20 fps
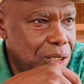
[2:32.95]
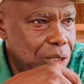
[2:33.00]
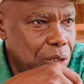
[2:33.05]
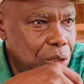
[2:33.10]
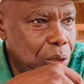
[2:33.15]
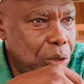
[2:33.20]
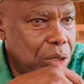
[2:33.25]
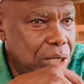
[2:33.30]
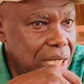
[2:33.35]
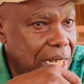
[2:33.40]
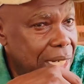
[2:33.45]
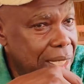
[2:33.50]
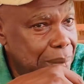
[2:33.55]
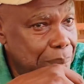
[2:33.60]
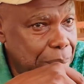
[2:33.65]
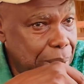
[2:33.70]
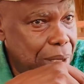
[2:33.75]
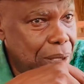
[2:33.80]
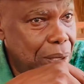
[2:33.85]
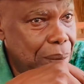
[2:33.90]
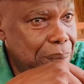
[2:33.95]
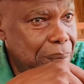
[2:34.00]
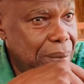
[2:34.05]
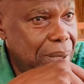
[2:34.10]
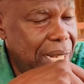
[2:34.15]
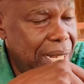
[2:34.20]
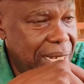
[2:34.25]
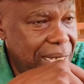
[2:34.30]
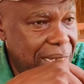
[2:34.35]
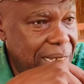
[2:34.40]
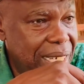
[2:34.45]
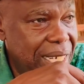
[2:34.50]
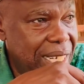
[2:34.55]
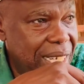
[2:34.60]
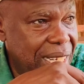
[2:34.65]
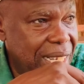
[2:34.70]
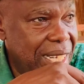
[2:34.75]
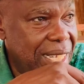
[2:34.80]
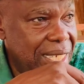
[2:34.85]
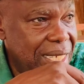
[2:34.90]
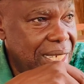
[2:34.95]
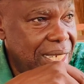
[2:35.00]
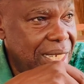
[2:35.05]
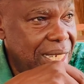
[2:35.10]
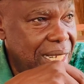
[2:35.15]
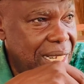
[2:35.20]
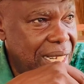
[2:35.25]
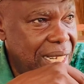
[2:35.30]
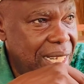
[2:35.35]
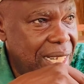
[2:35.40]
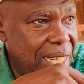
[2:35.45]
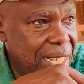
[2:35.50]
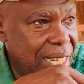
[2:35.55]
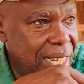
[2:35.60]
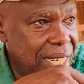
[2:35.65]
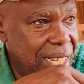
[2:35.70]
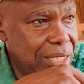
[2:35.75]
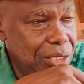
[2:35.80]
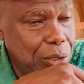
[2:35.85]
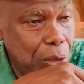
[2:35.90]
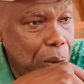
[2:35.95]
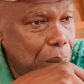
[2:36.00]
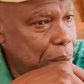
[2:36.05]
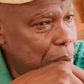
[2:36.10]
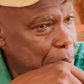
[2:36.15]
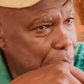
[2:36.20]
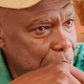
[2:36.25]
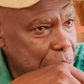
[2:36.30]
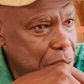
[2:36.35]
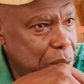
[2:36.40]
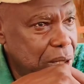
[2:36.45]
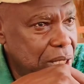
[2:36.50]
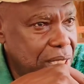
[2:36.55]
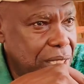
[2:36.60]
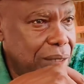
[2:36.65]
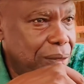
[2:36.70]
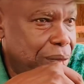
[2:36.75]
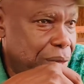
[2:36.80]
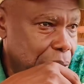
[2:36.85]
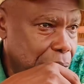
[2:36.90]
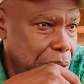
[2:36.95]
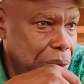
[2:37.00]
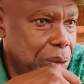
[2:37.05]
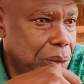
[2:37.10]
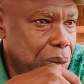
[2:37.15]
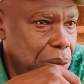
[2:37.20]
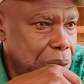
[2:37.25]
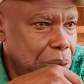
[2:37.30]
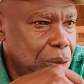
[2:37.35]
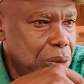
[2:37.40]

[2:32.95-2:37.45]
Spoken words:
So that become a job opportunity for you.